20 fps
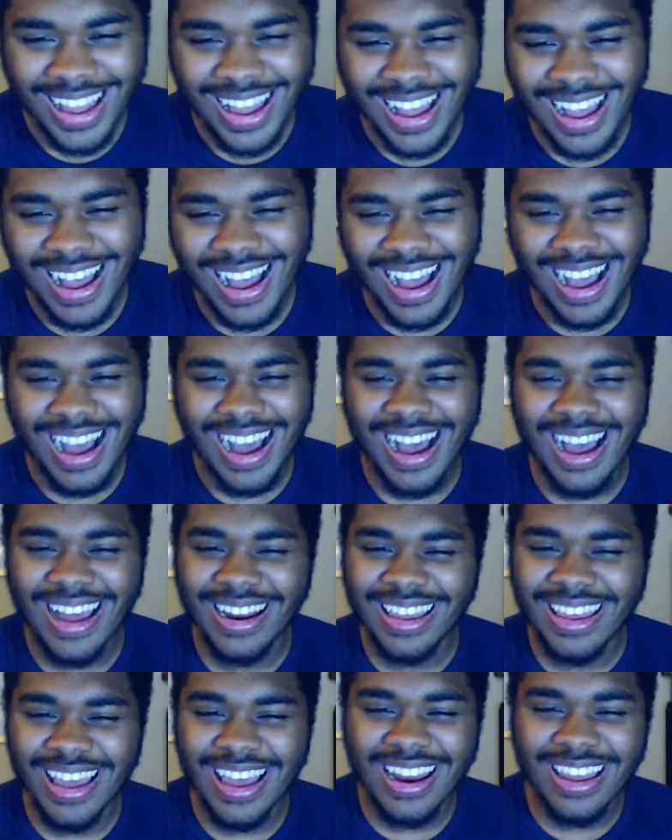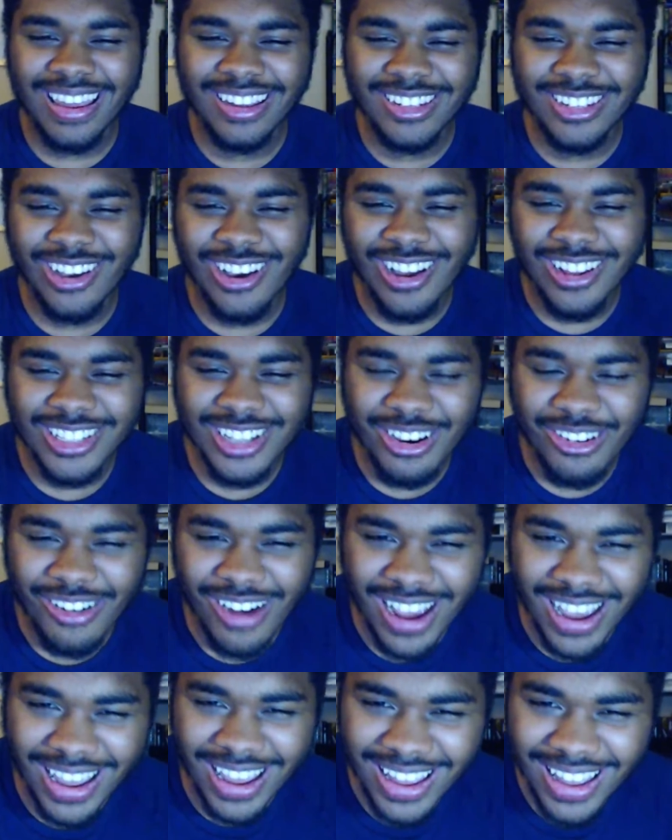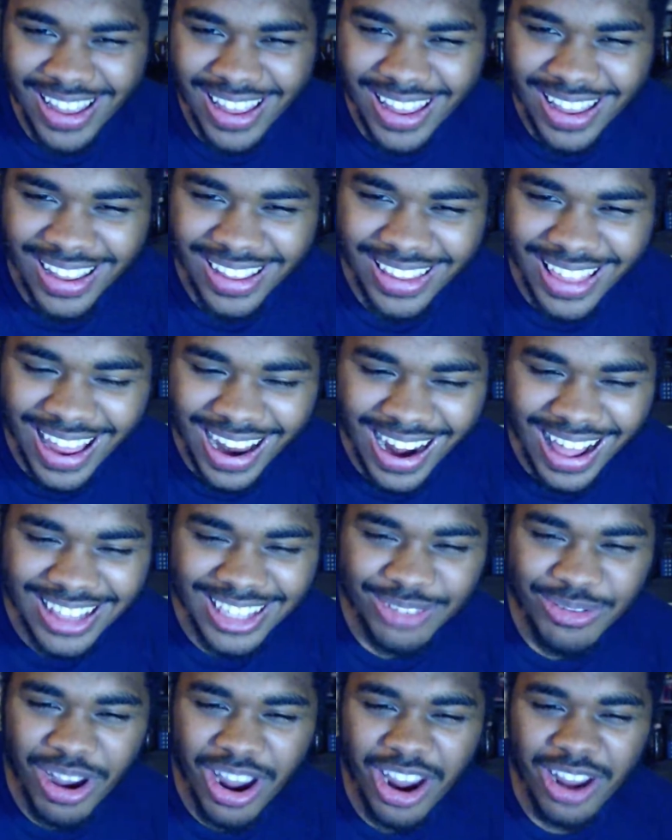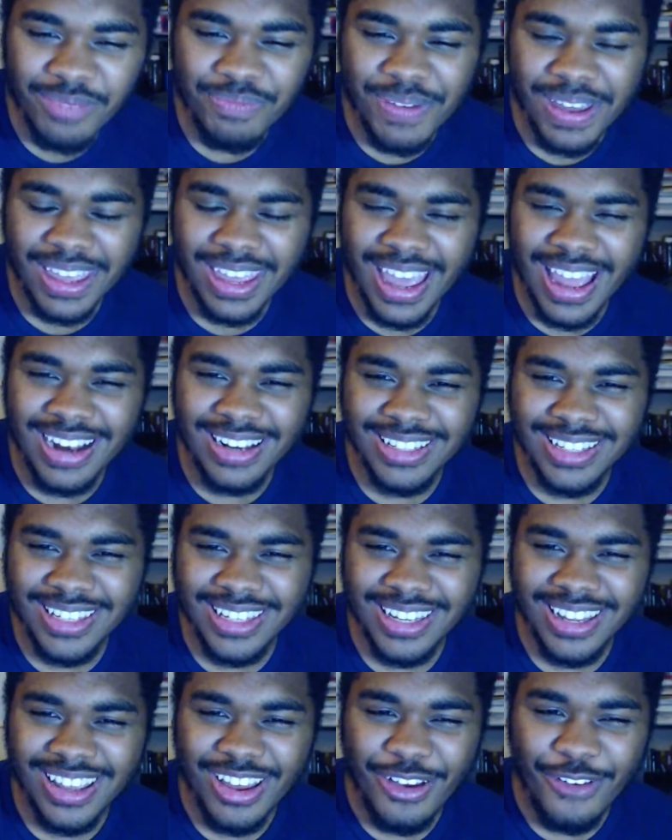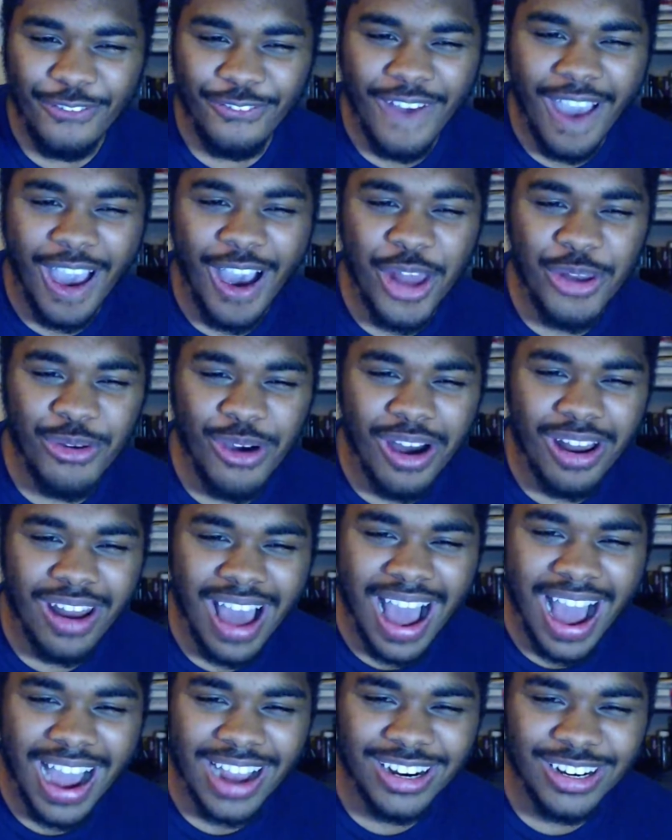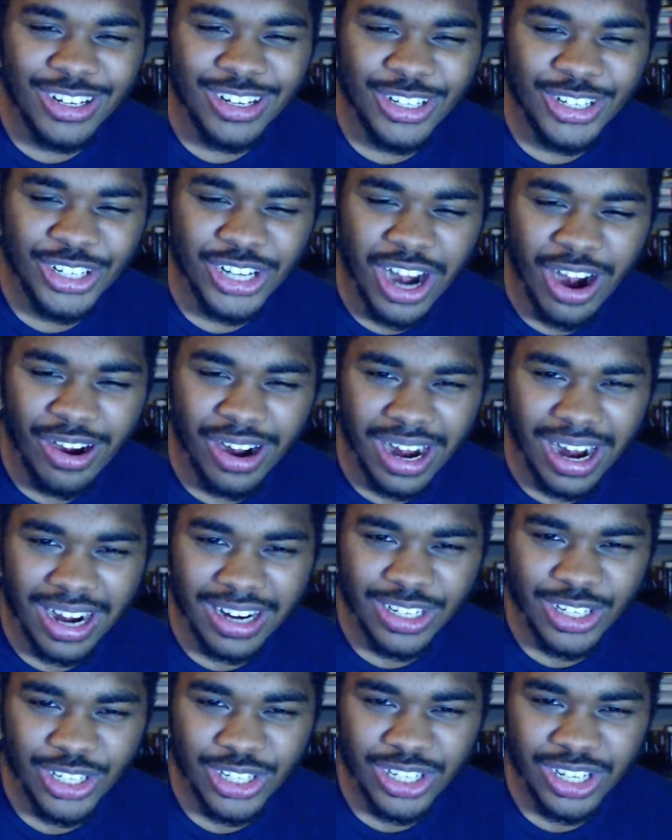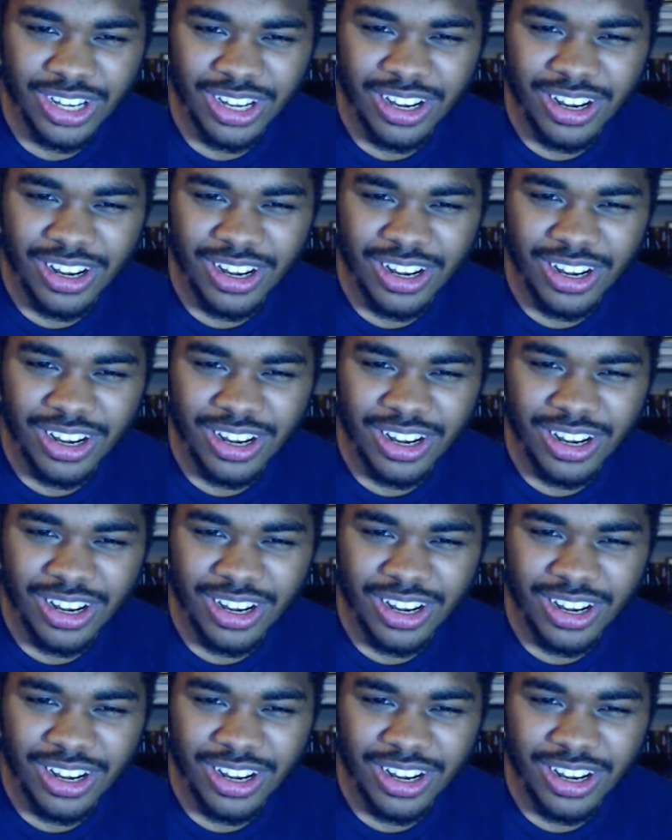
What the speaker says: And he turns away. And that's where it begins. Found one, are you sure, Yash?